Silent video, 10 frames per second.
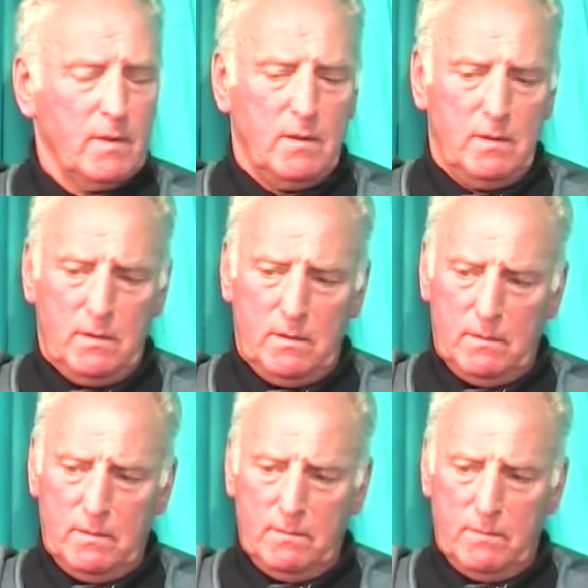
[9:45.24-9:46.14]
do
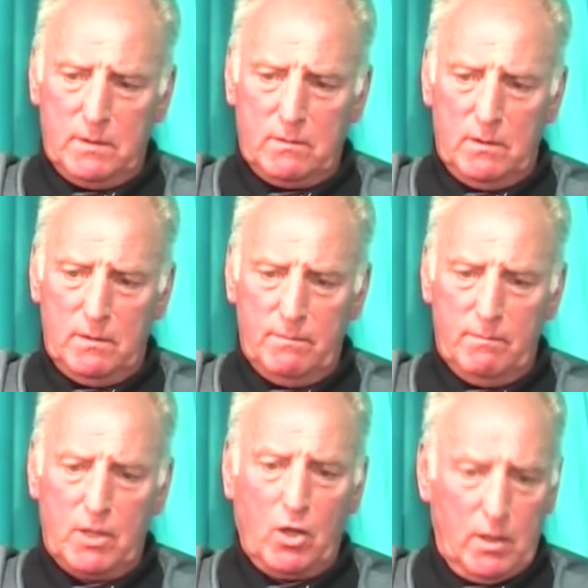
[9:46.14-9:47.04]
you call him?
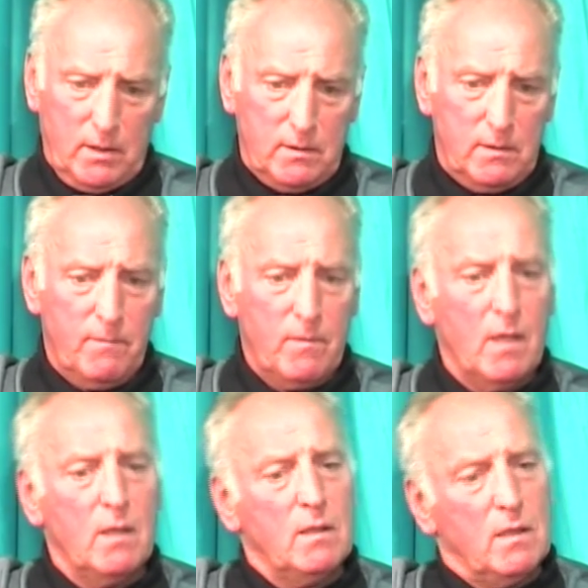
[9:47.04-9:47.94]
McAuley.
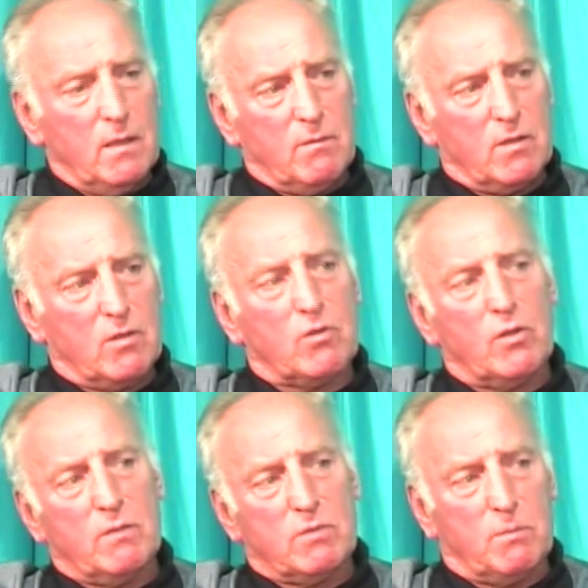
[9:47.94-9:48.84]
They thought
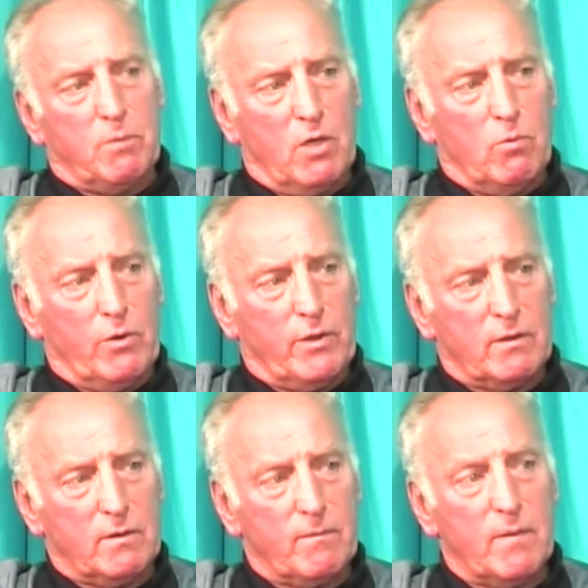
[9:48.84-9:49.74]
he was a boy wonder.
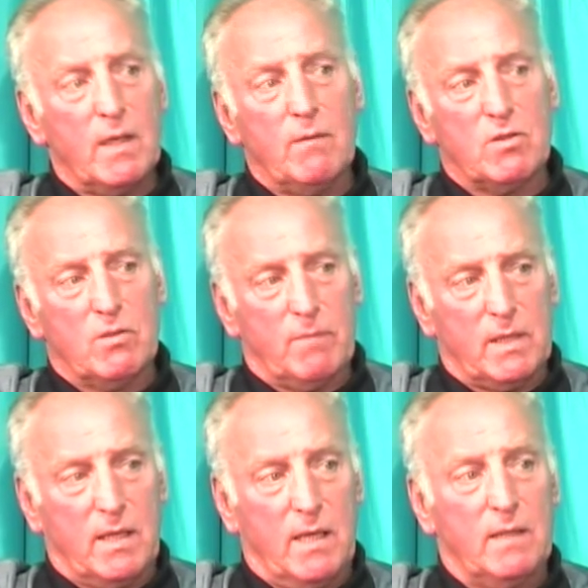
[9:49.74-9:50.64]
He was number
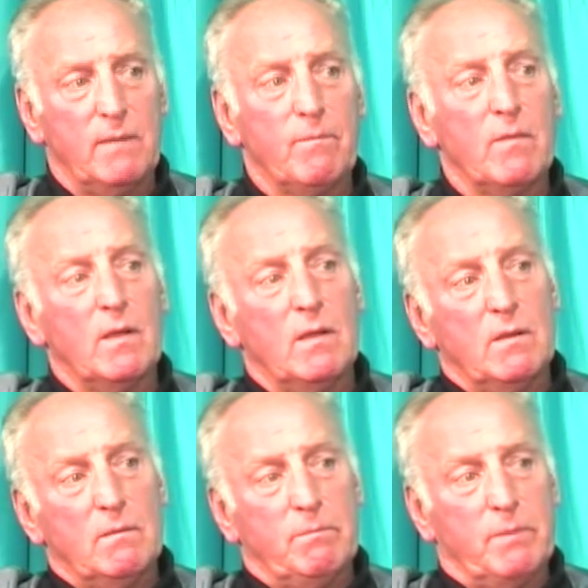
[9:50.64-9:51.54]
10.
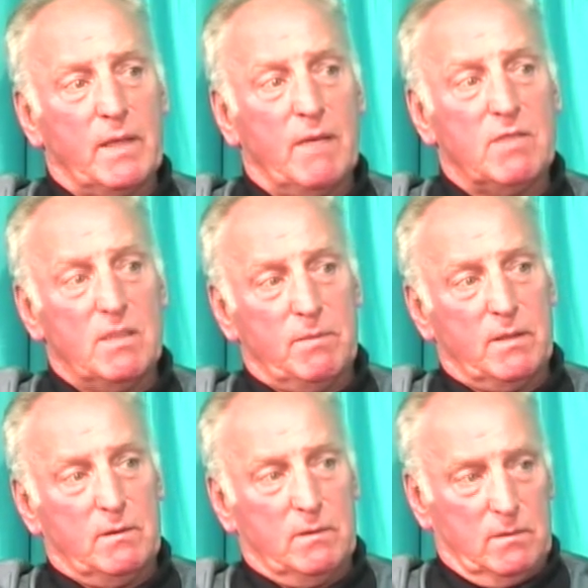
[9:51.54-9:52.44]
Yes. But I was able
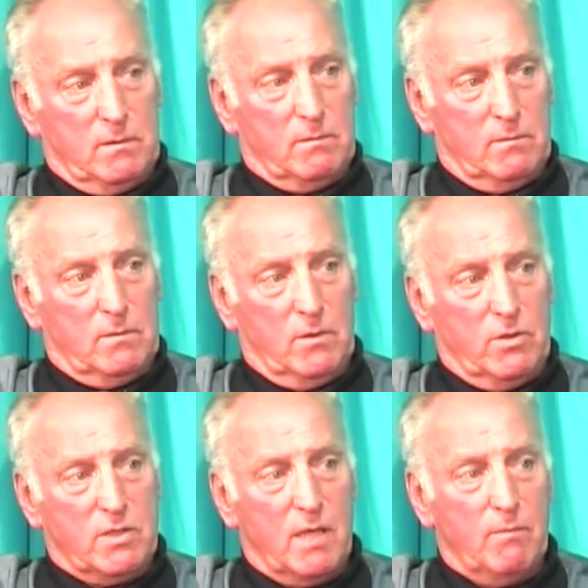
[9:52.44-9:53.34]
to
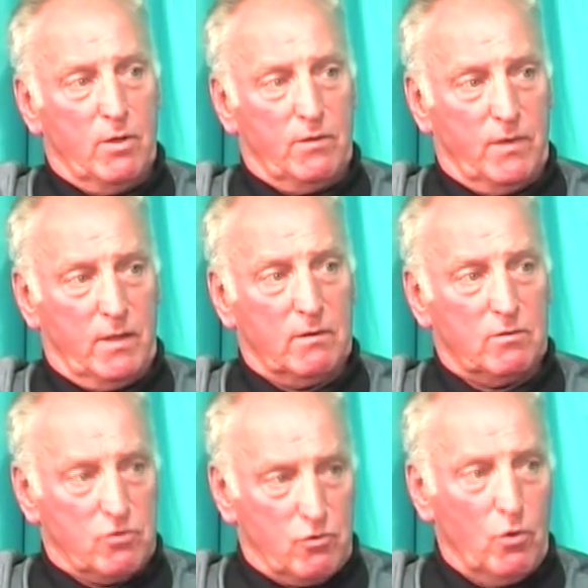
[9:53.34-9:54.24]
hoist him out of the
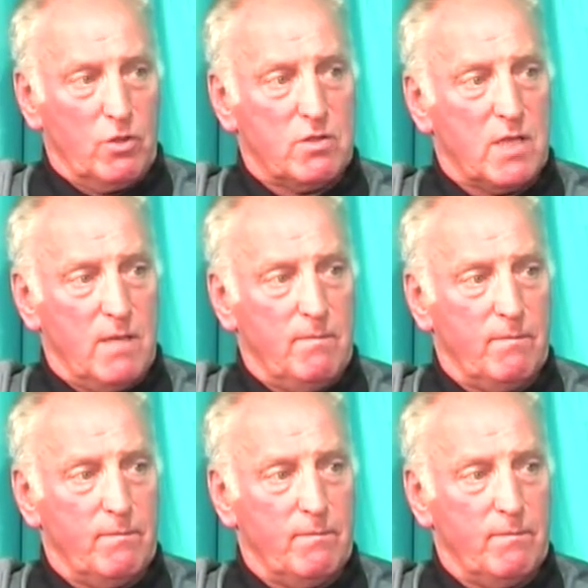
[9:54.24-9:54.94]
strollers team